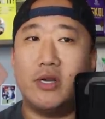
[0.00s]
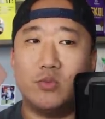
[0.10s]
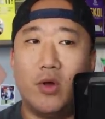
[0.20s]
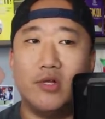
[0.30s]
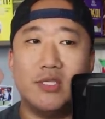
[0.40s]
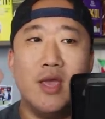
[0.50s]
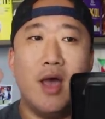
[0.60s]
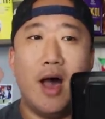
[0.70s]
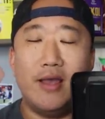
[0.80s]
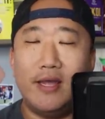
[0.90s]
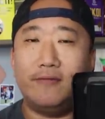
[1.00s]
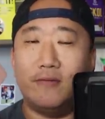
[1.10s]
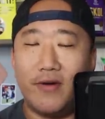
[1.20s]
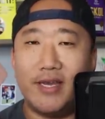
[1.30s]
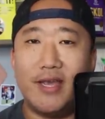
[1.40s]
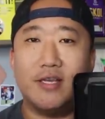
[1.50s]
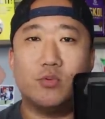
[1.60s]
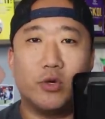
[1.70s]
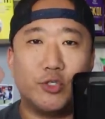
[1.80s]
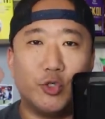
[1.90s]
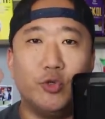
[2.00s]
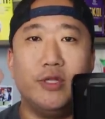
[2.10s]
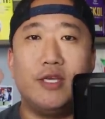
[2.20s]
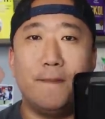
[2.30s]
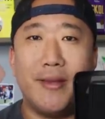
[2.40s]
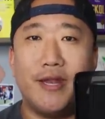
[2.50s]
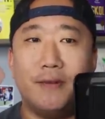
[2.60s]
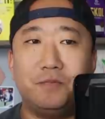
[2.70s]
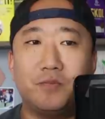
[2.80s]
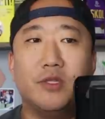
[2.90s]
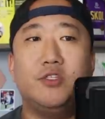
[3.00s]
as well as if the Vikings were truly committed